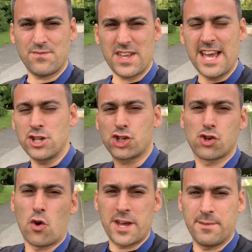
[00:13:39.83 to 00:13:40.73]

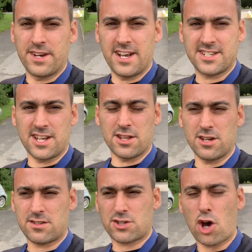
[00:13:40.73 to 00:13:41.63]
enjoyment is at
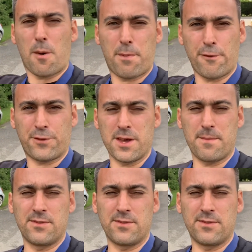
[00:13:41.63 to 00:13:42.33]
the top of the